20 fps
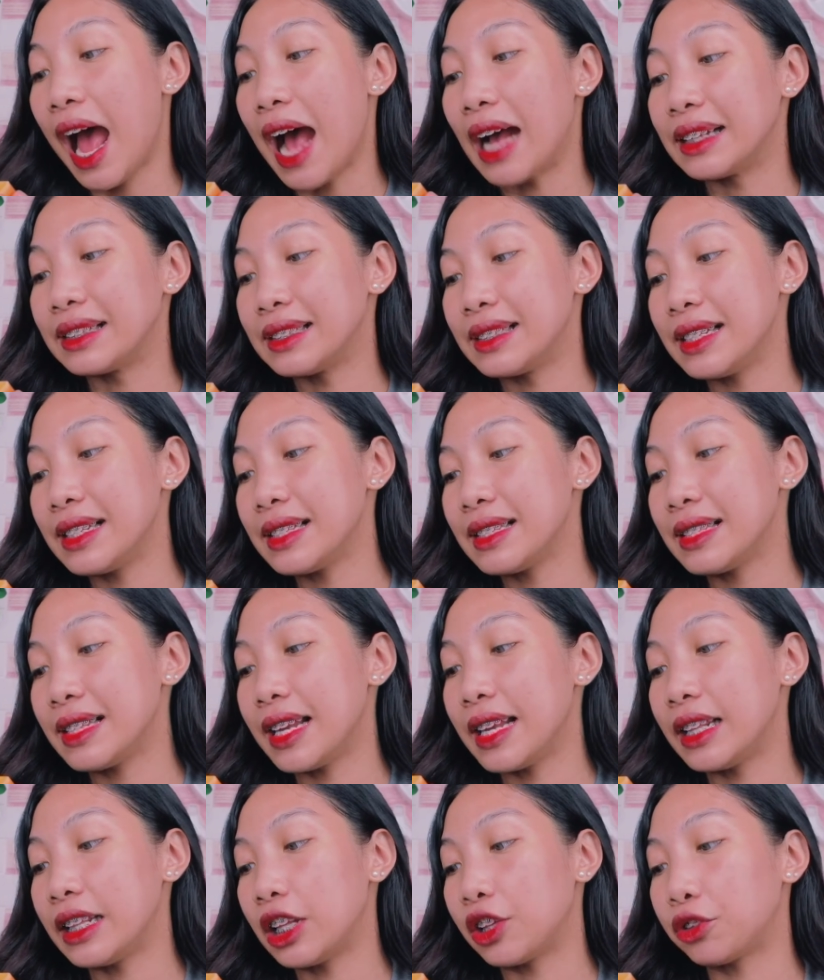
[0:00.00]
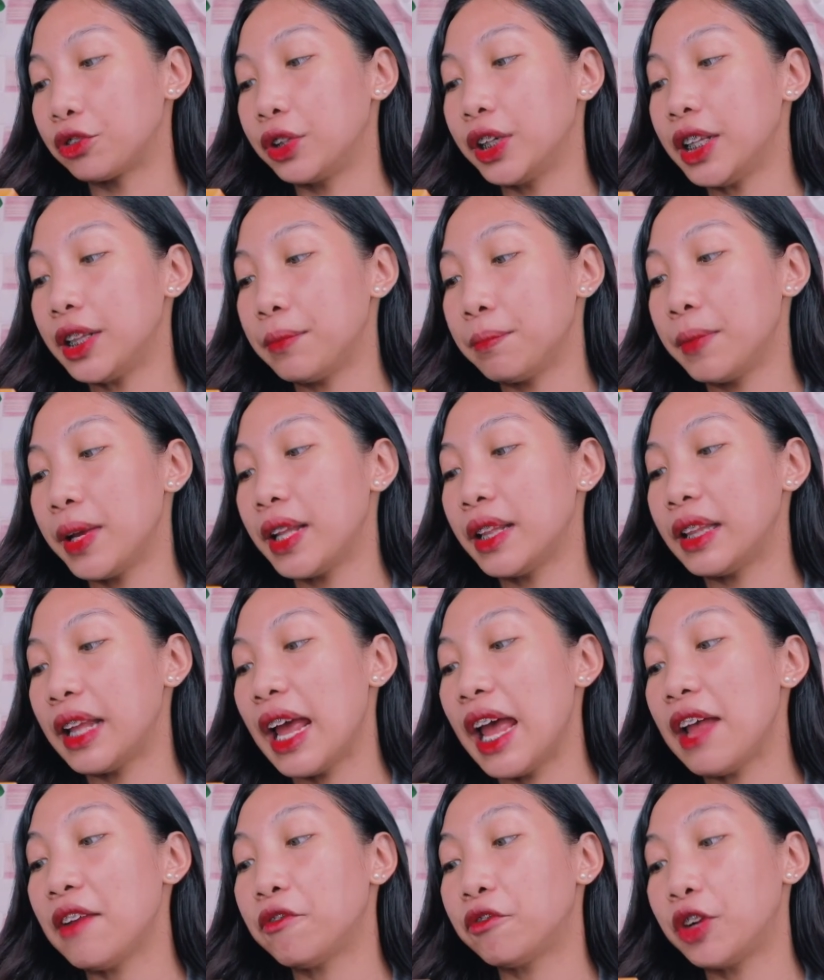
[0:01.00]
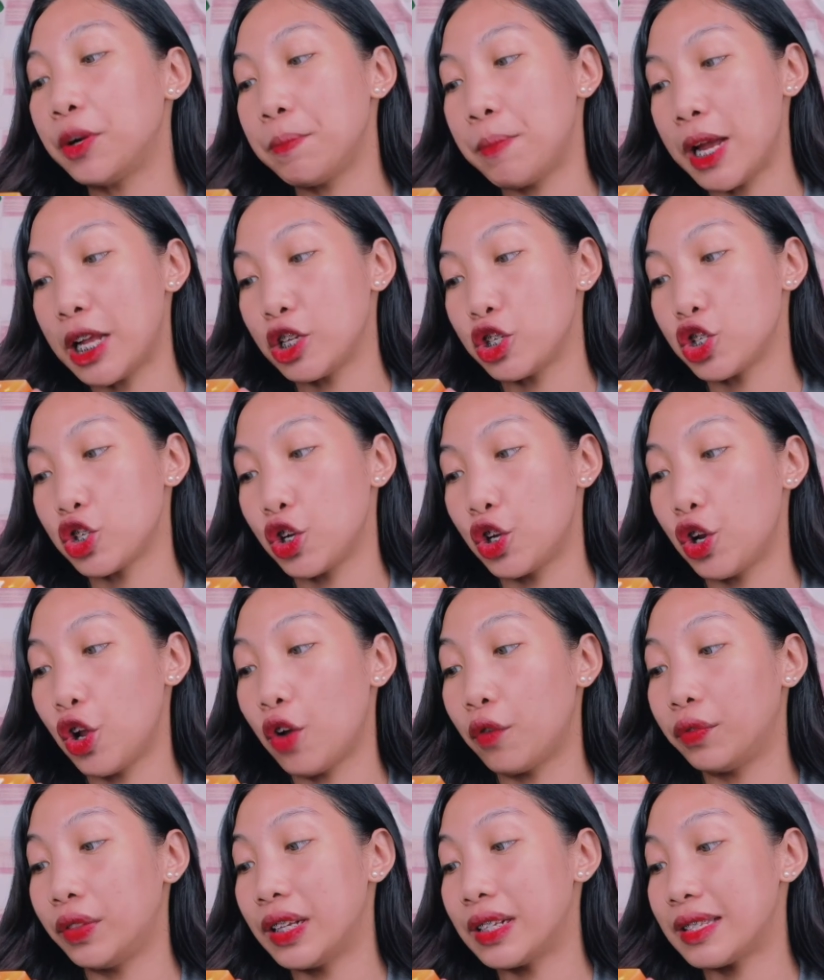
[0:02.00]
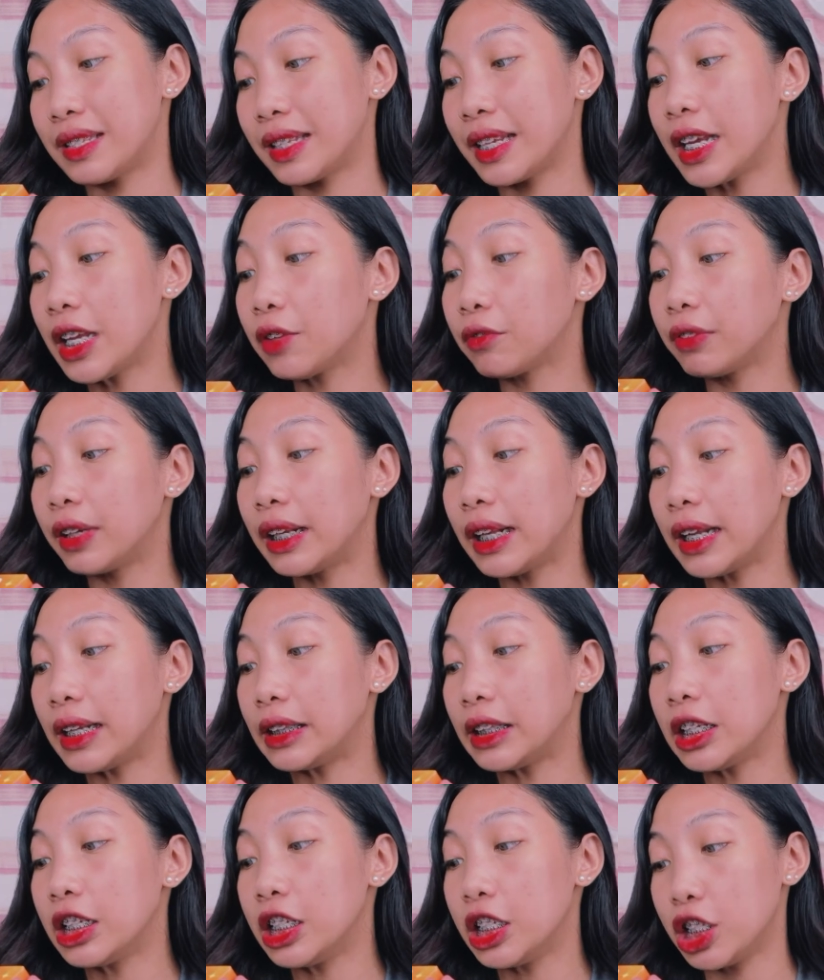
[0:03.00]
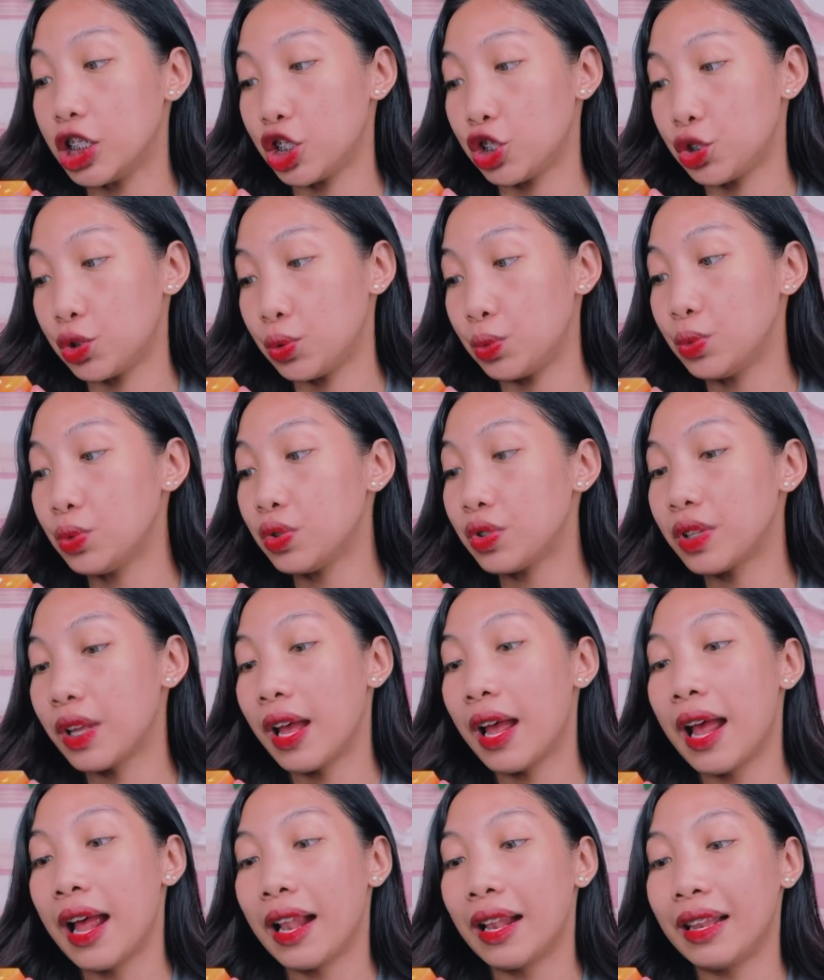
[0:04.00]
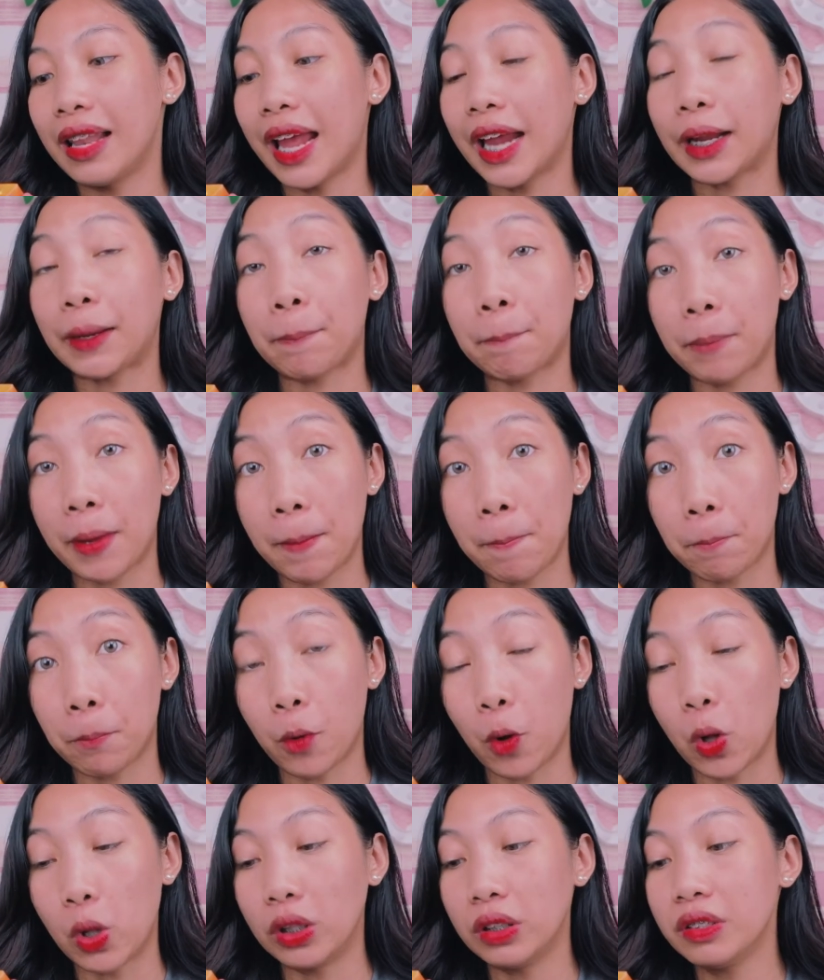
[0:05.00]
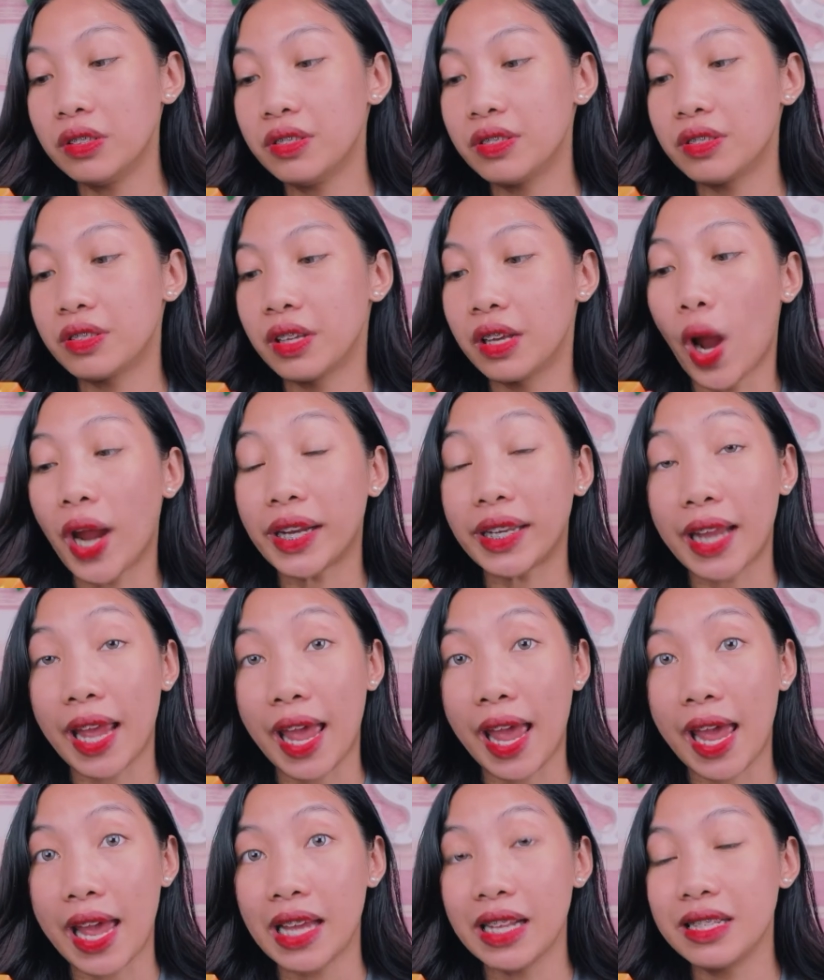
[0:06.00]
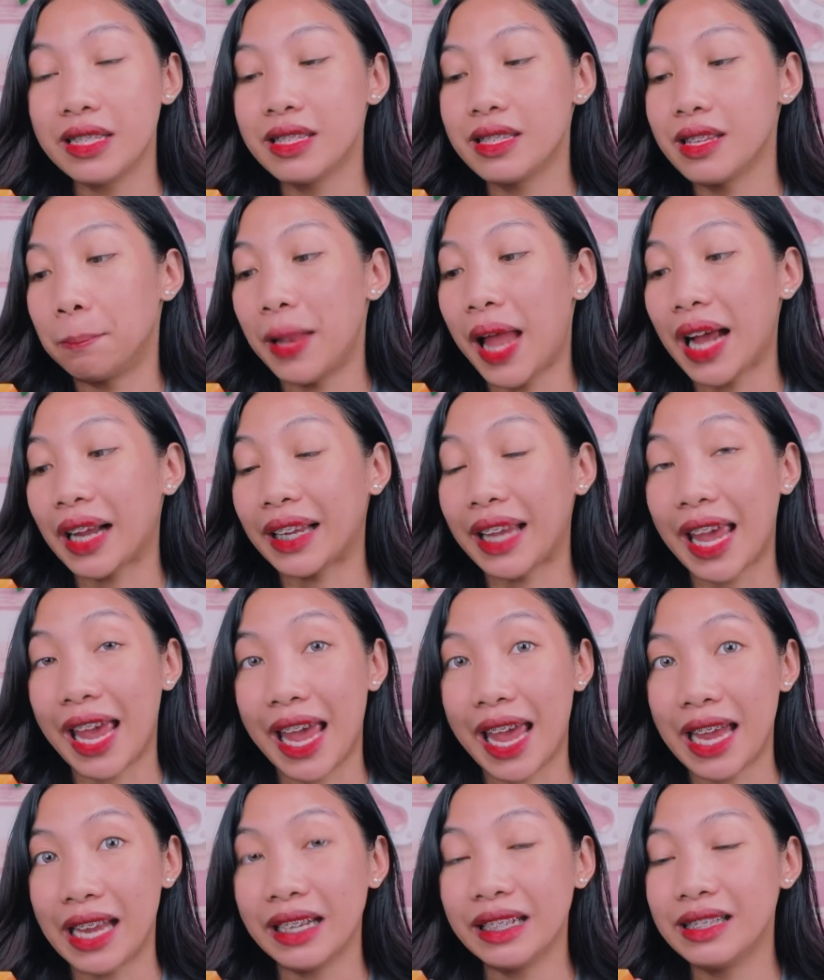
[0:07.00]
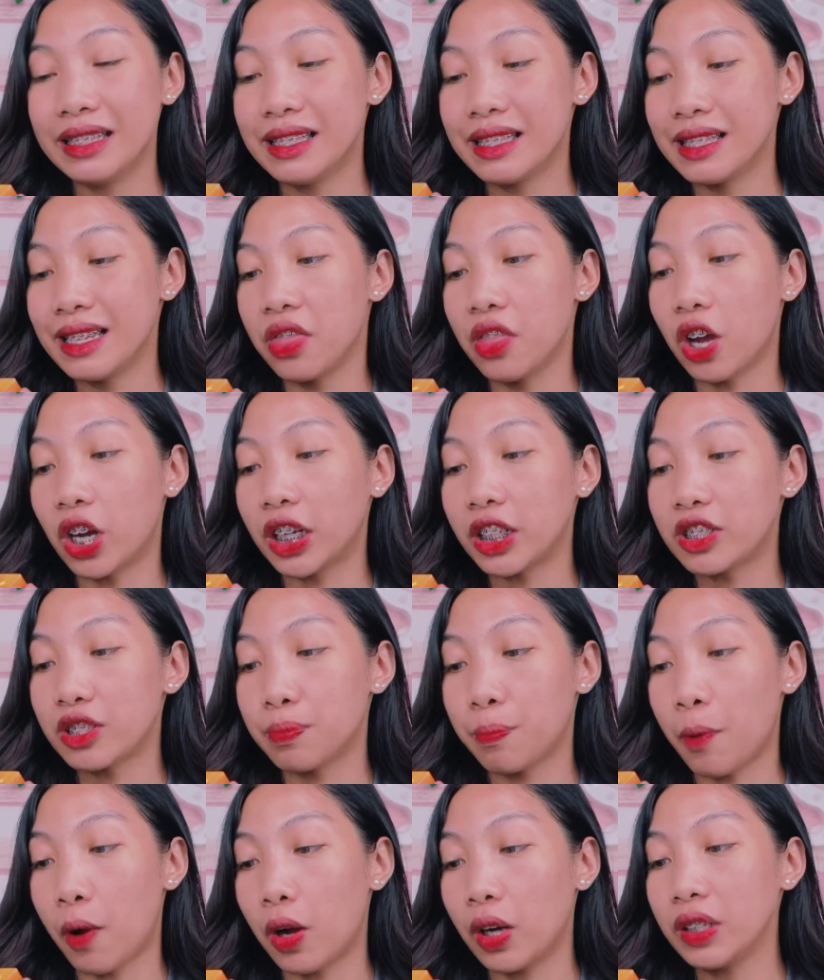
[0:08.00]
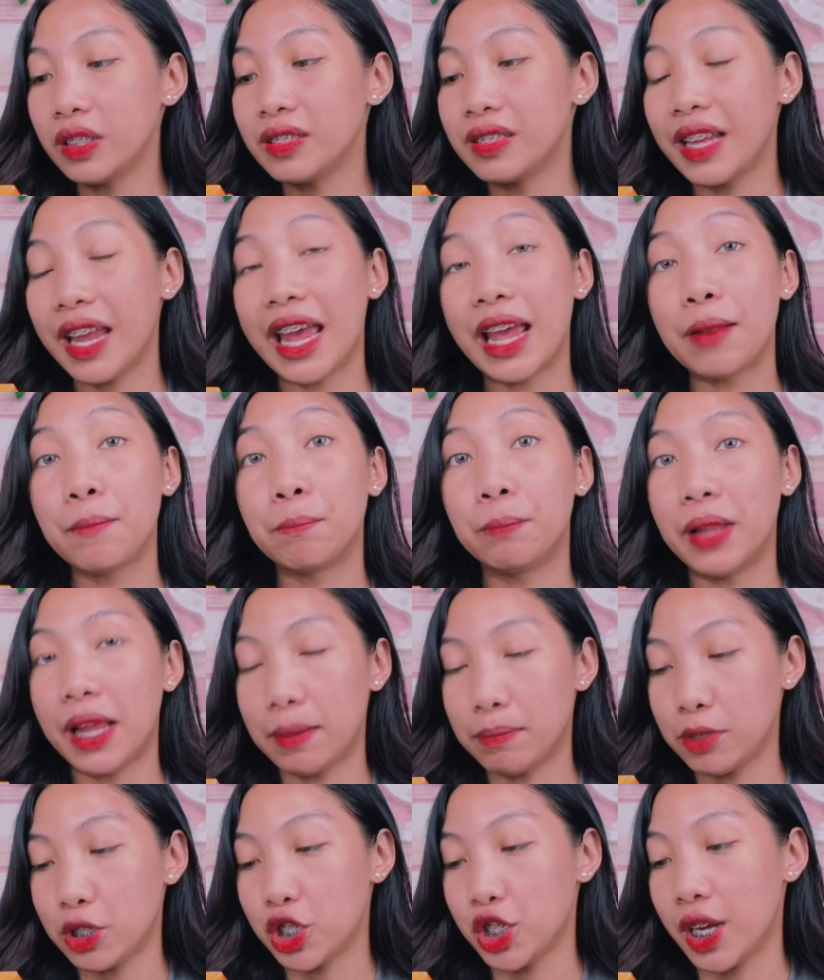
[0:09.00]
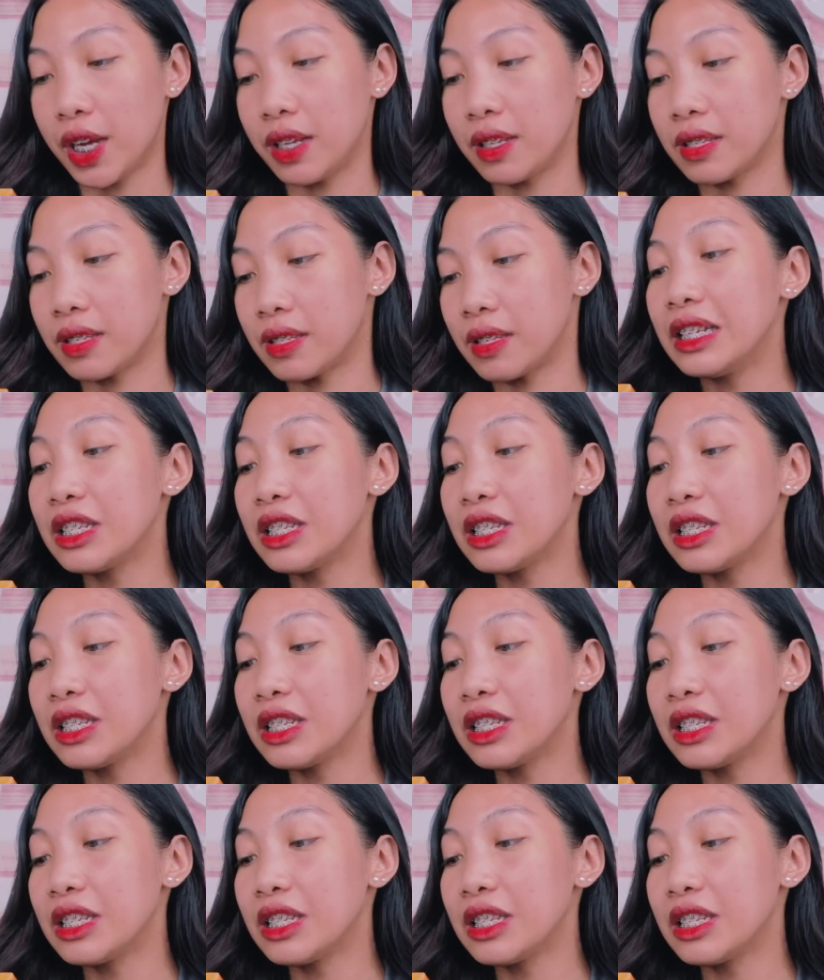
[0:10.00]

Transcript: assists in the treatment and prevention of the skin-related issues like pimples, whiteheads, blackheads, dark spots, and blemishes.